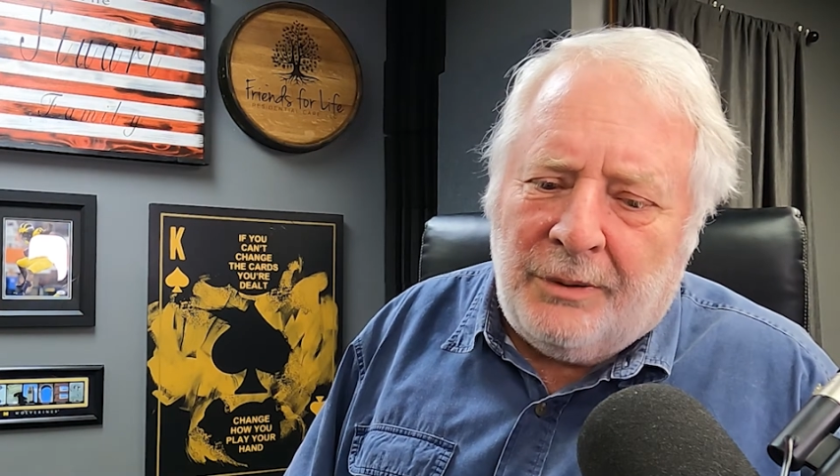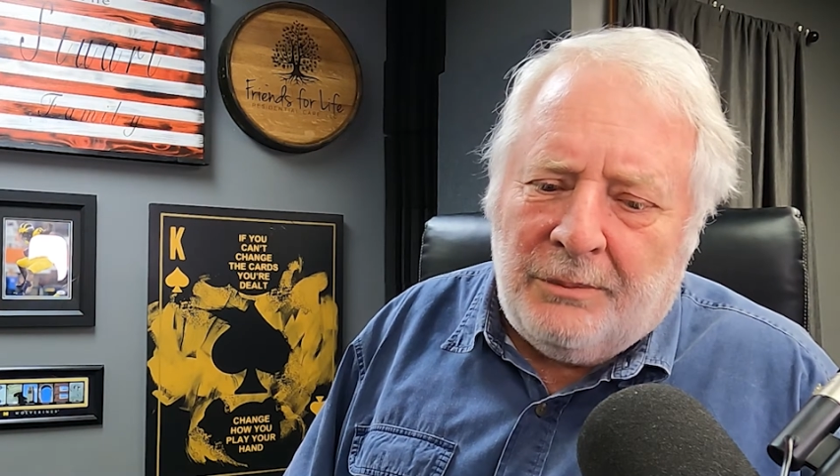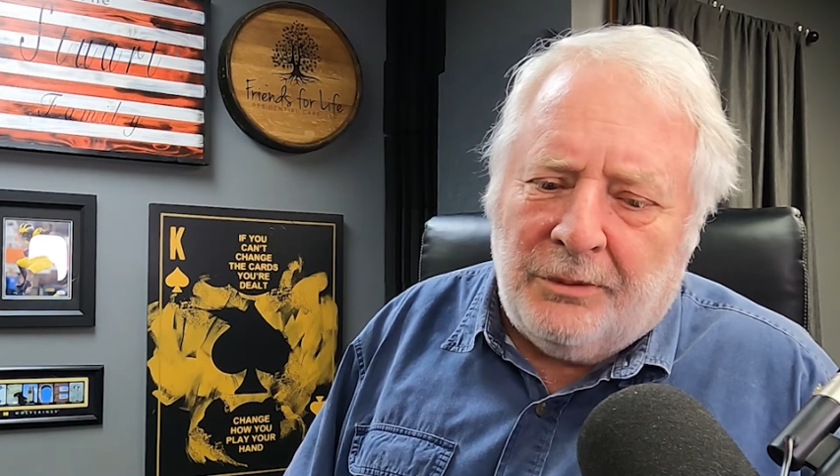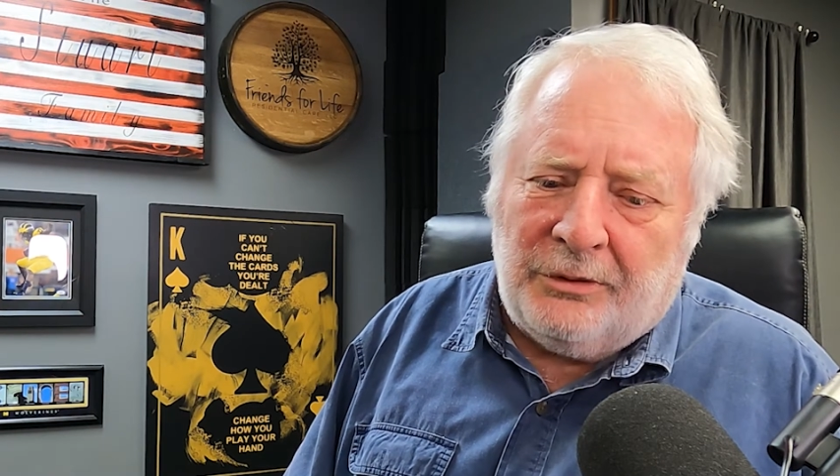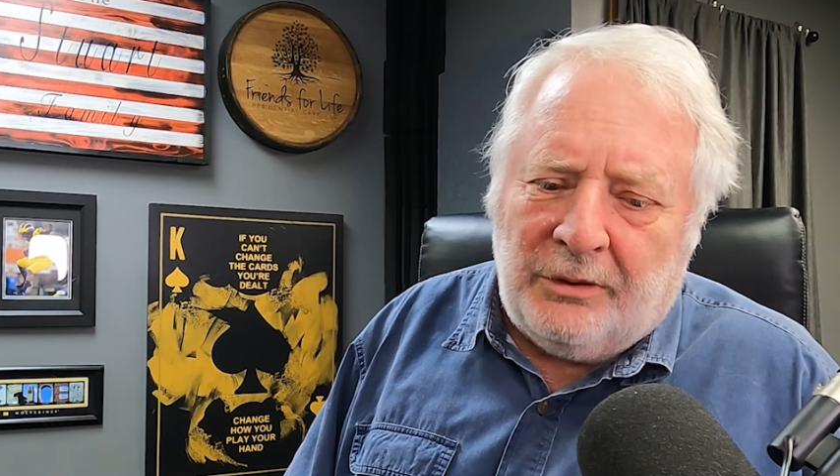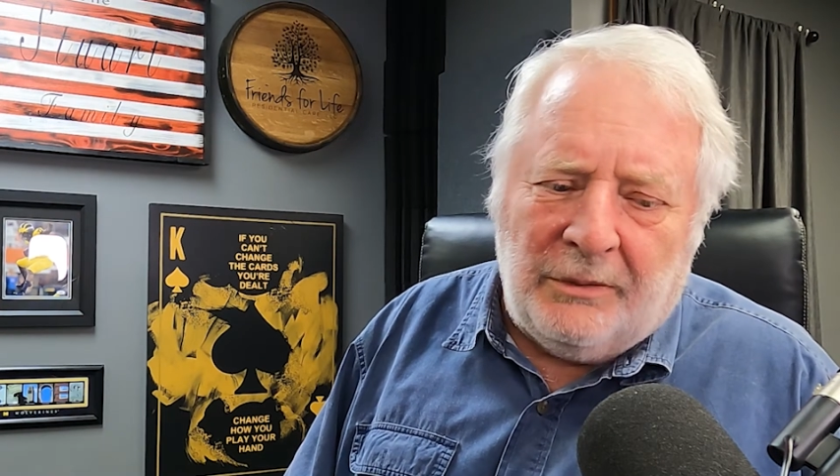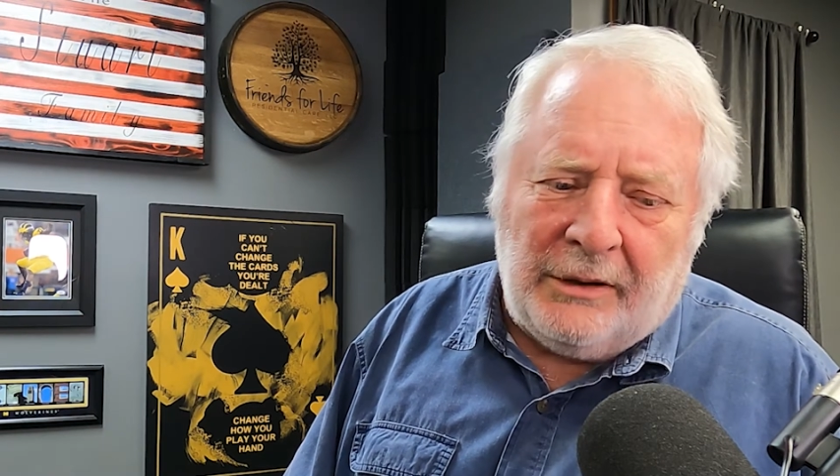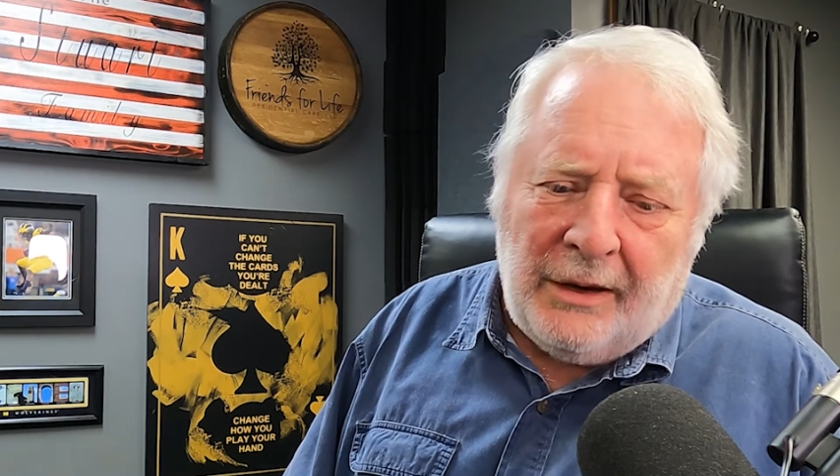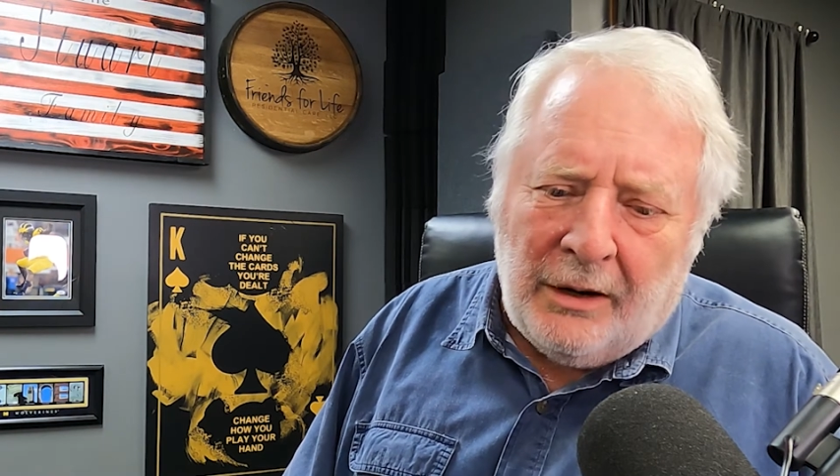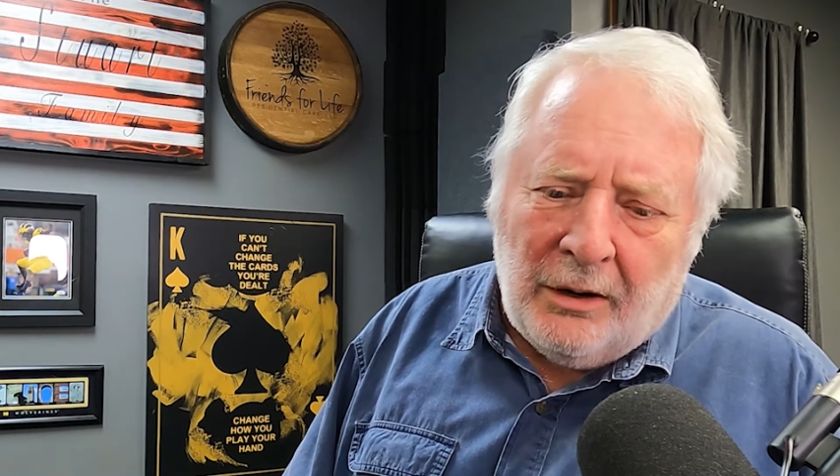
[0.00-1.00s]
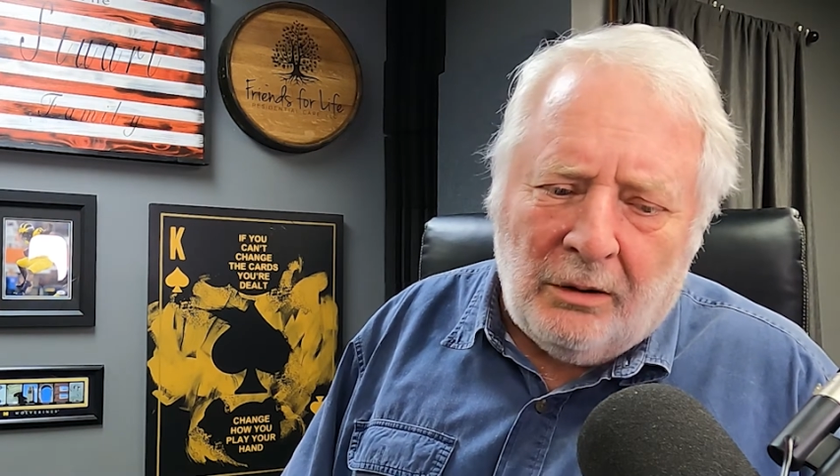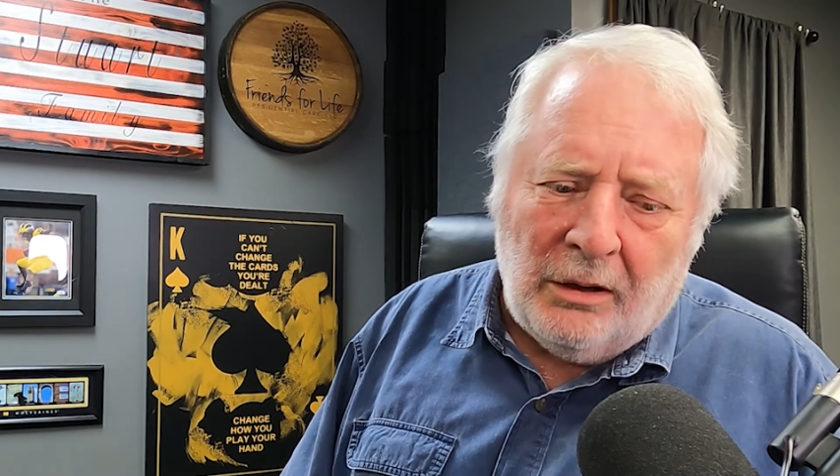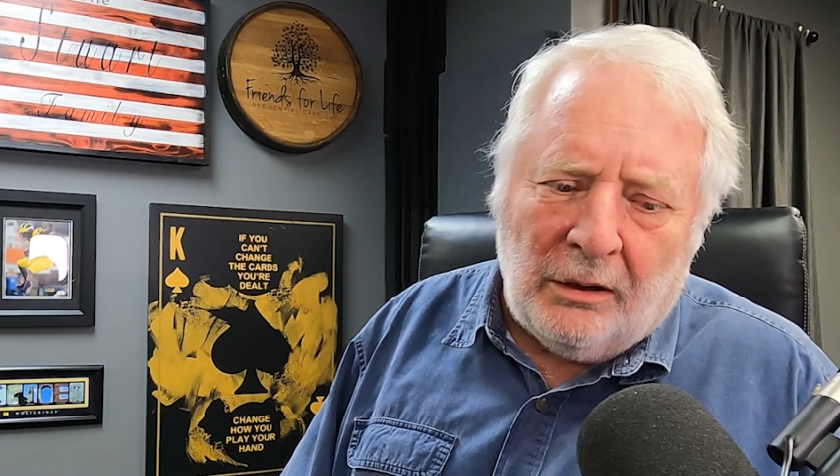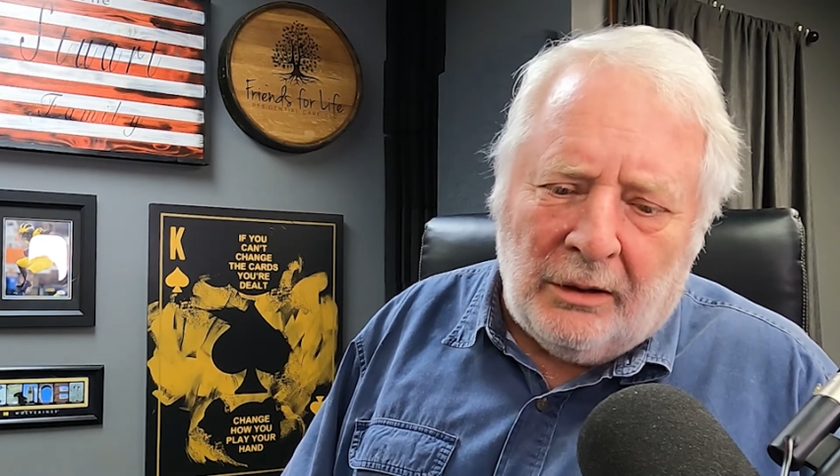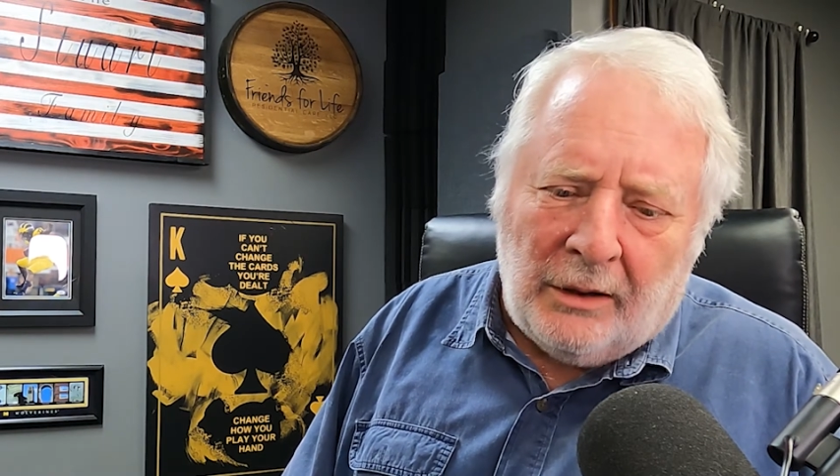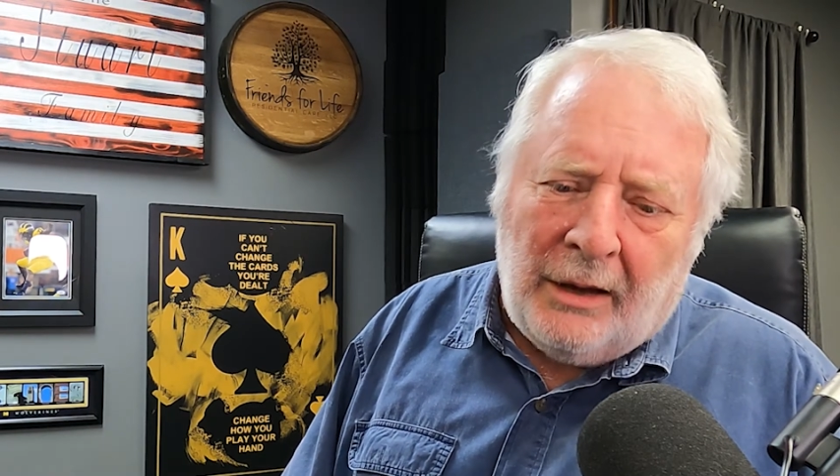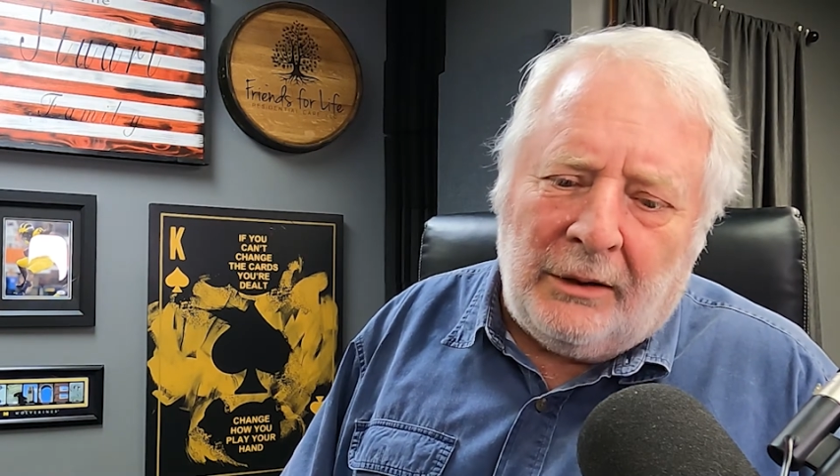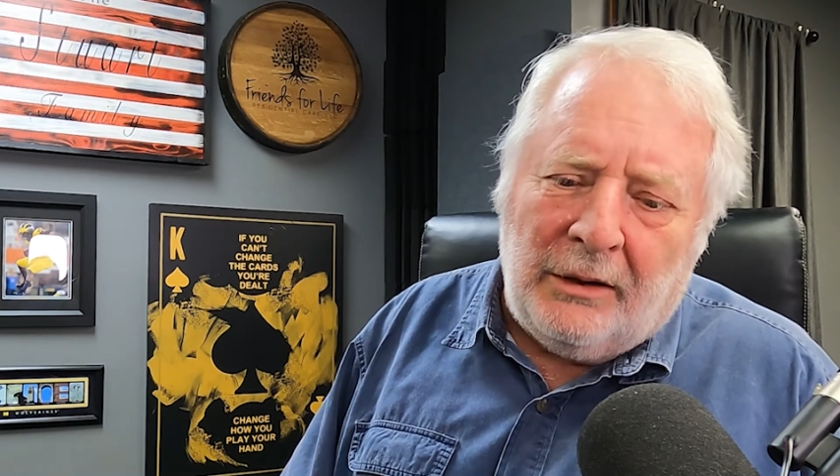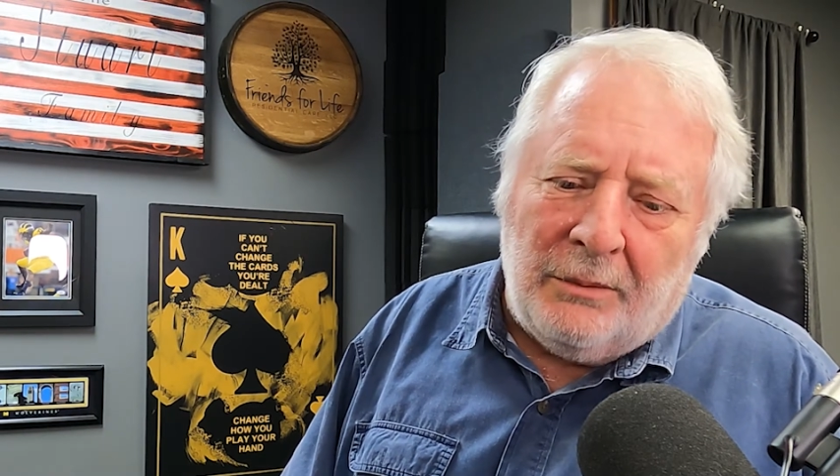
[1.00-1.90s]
People seem to care a lot